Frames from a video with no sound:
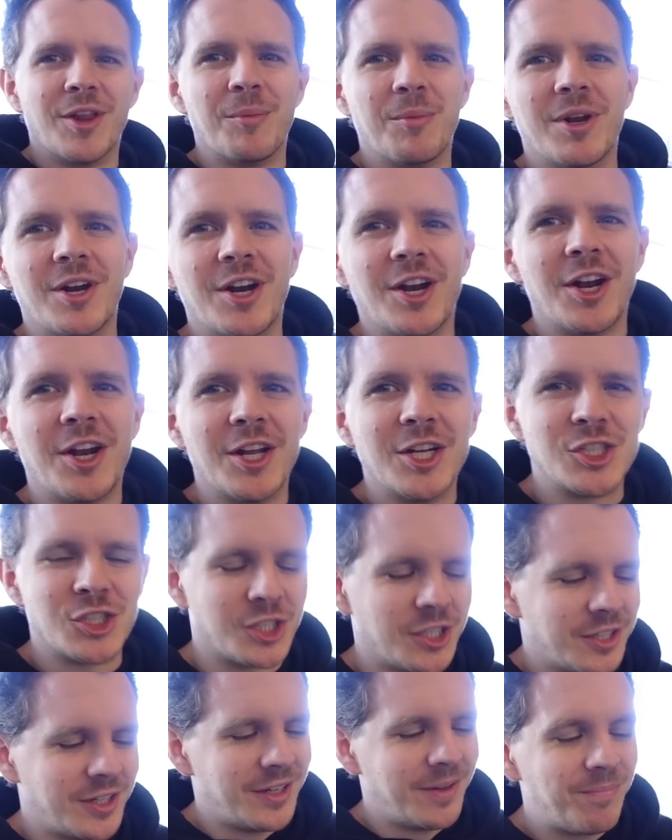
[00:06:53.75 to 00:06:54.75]
limited
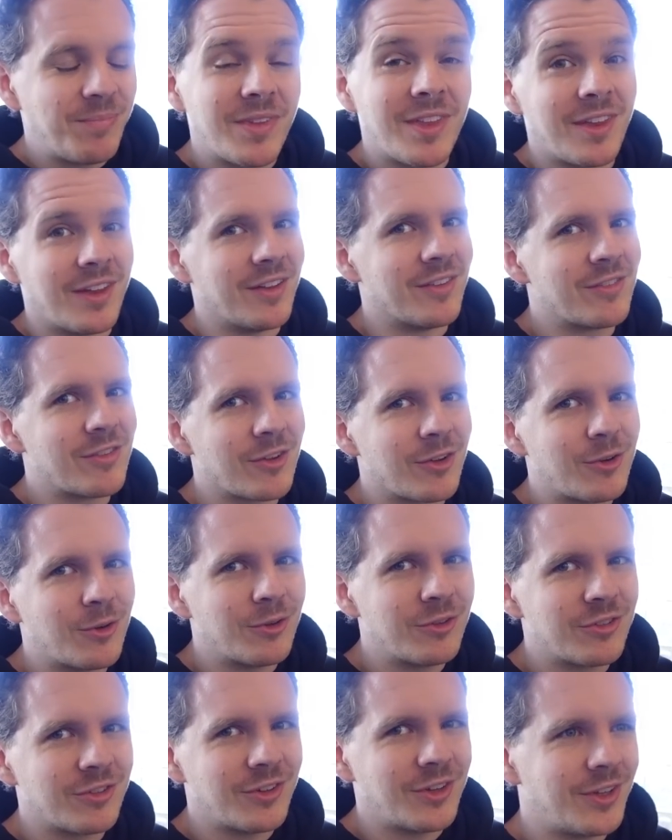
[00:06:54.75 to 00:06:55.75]
edition
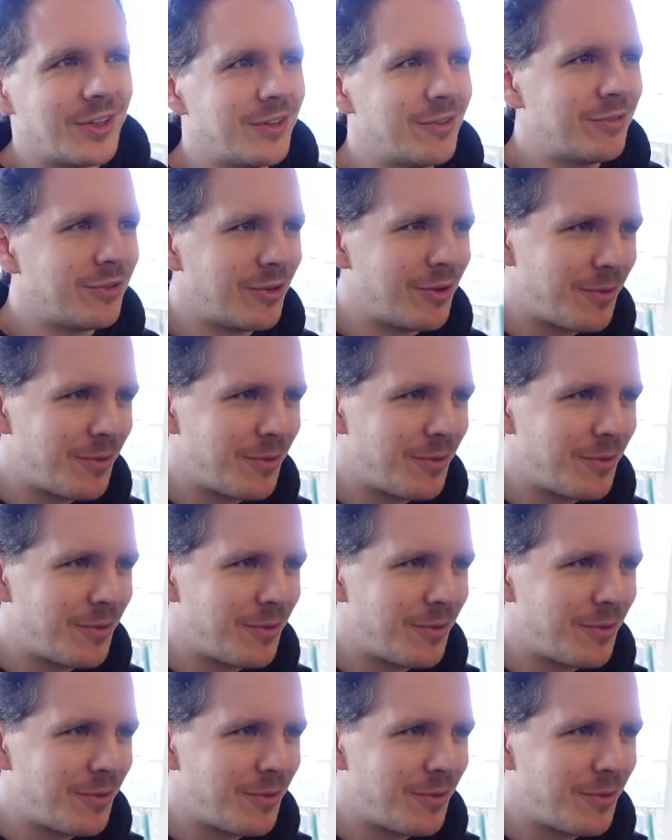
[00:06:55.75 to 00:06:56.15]
Kinsicle sleeve.